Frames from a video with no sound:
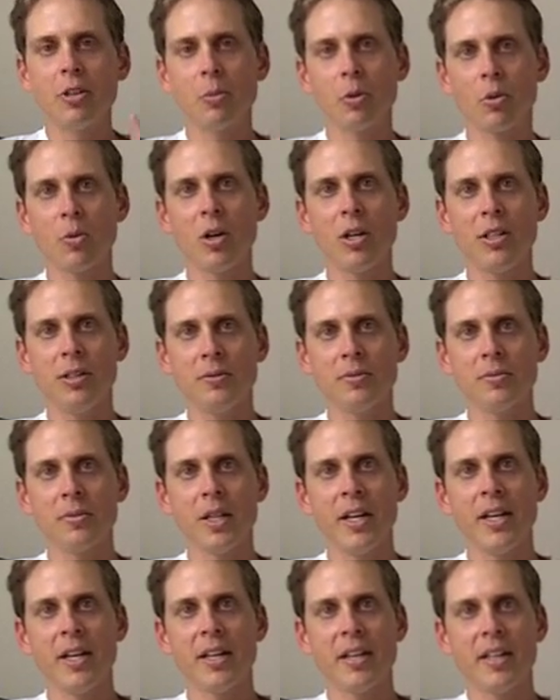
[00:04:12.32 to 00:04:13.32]
number one
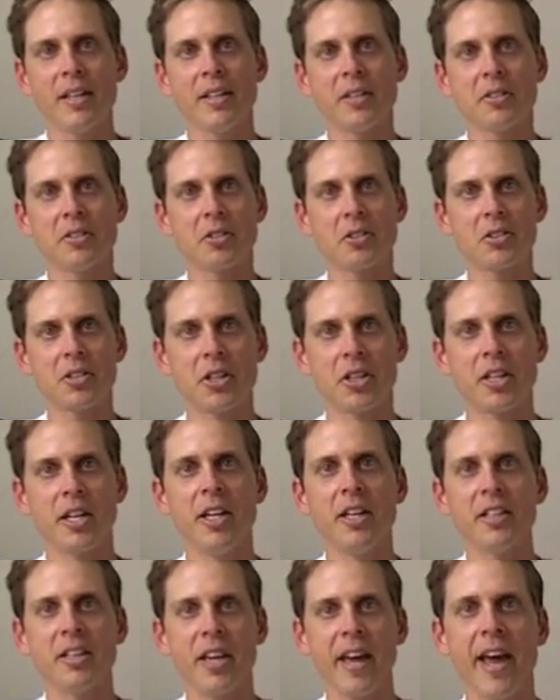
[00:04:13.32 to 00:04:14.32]
is to
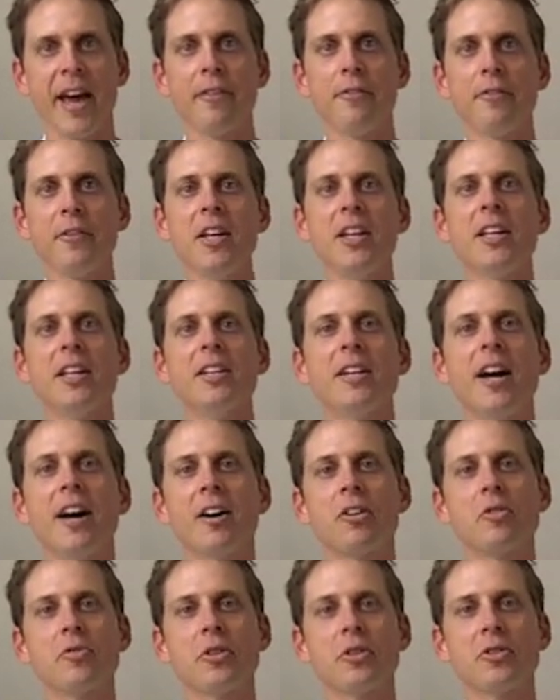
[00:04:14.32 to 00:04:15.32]
cut caffeine
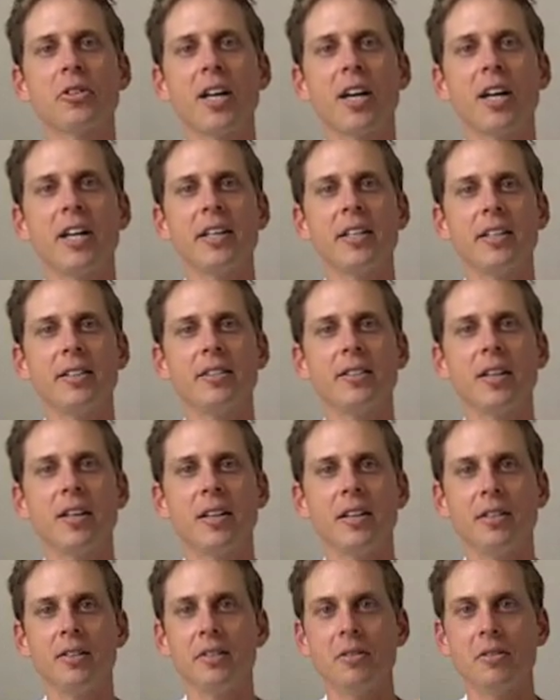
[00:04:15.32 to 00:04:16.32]
out of your diet.
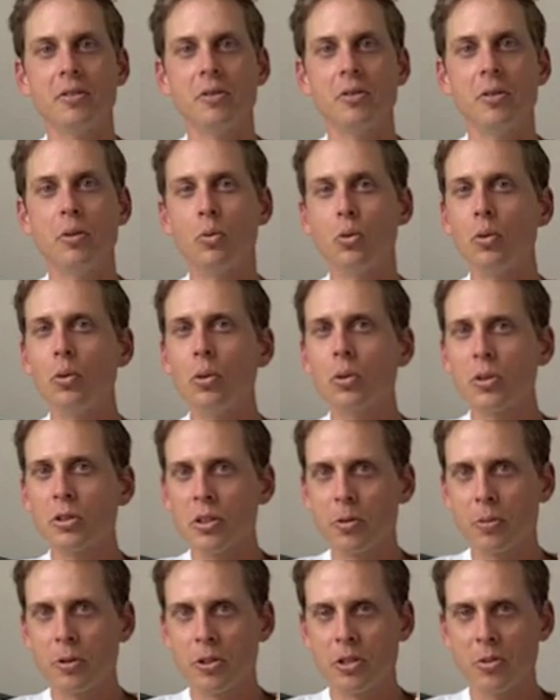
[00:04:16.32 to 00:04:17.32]
The rule
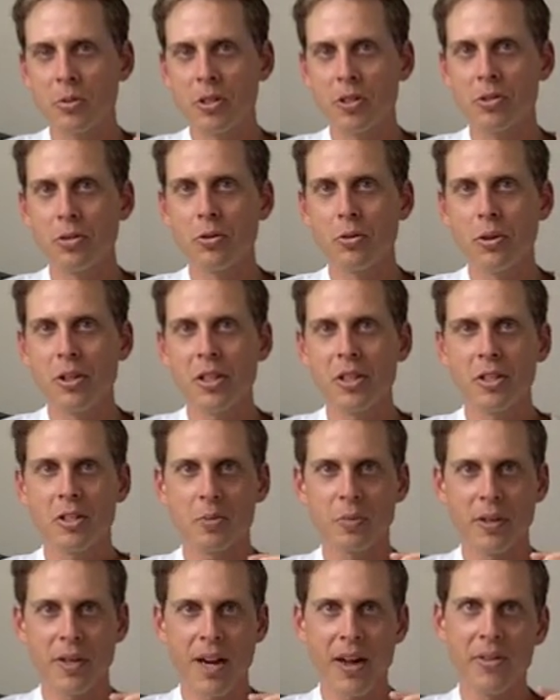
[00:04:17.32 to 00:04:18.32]
is supposed to be 2
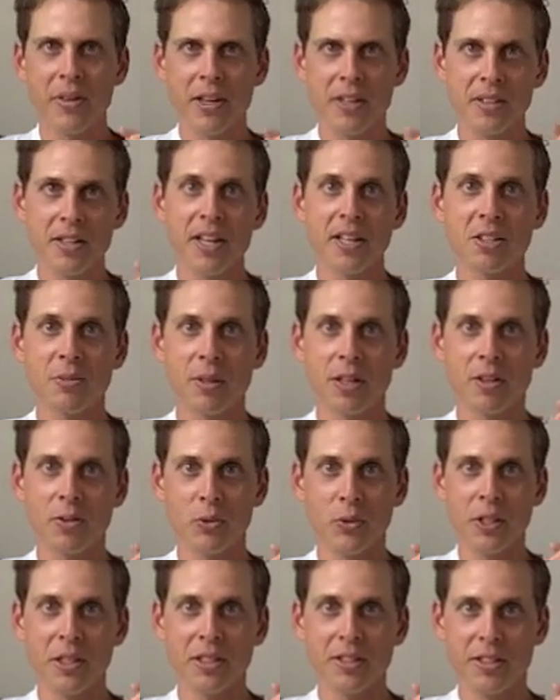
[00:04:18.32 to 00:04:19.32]
weeks, but I think it takes
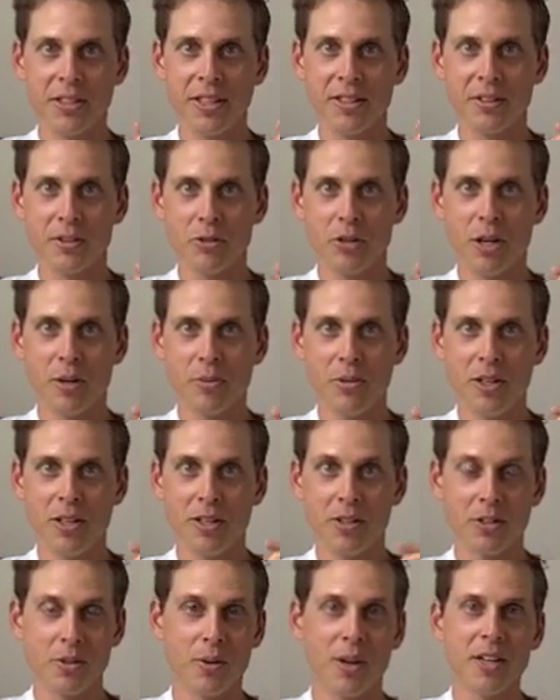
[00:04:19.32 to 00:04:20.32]
about a week to get the job
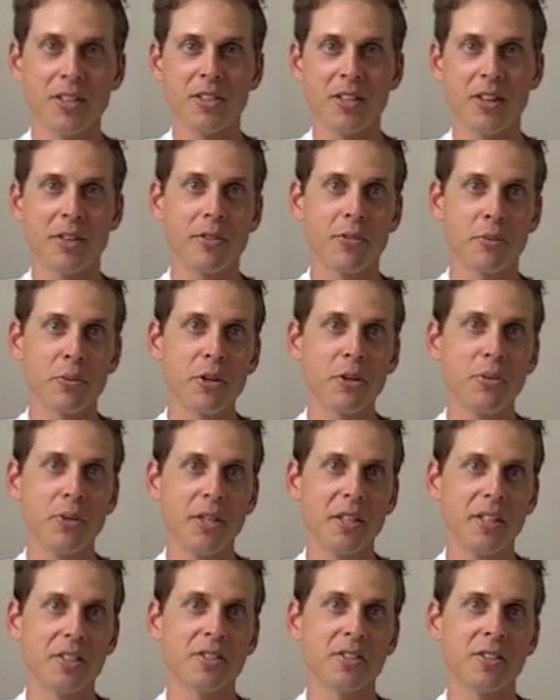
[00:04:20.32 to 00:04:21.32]
done. So I say 3
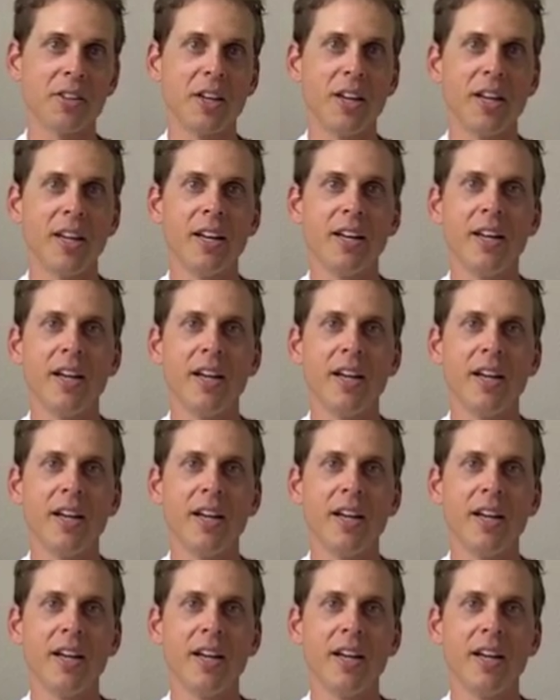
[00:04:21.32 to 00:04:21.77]
weeks